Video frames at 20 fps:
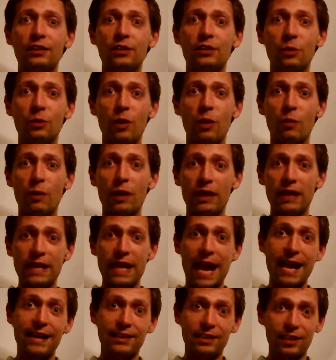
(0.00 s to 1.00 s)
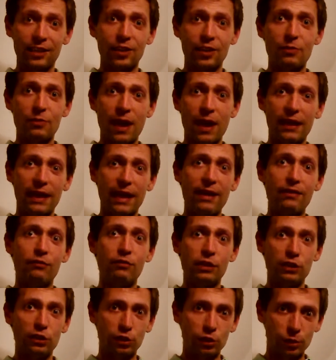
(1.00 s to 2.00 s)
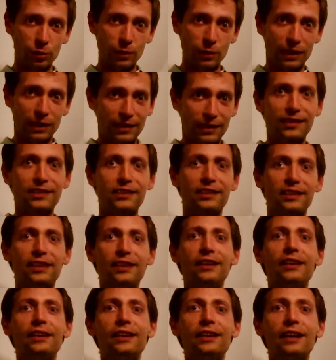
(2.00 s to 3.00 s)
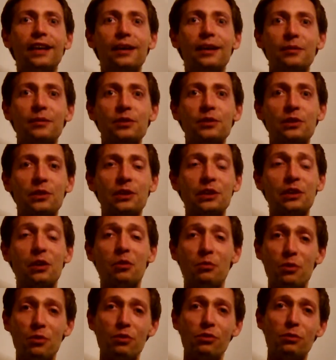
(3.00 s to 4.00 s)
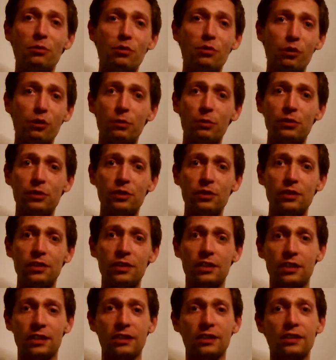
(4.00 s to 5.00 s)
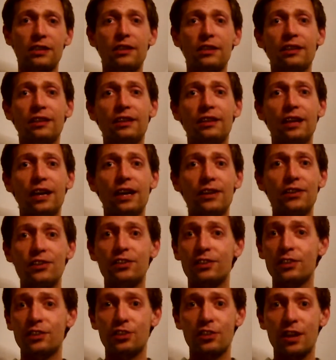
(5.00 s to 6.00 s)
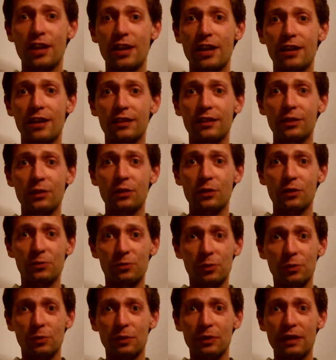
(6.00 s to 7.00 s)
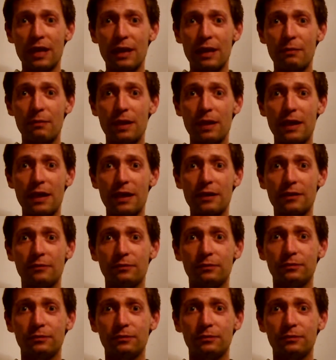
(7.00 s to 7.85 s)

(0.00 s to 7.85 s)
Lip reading: to one where he had to go back every 2 weeks, so that he got more and more opportunities just to share the gospel with that man.